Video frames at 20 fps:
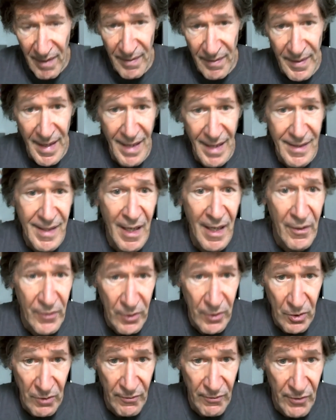that's how the
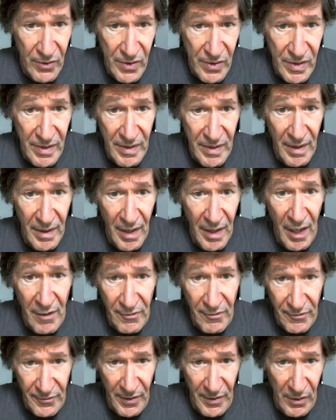universe
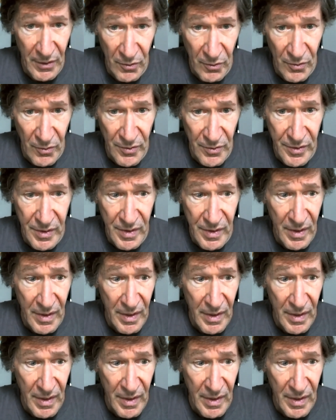unfolds.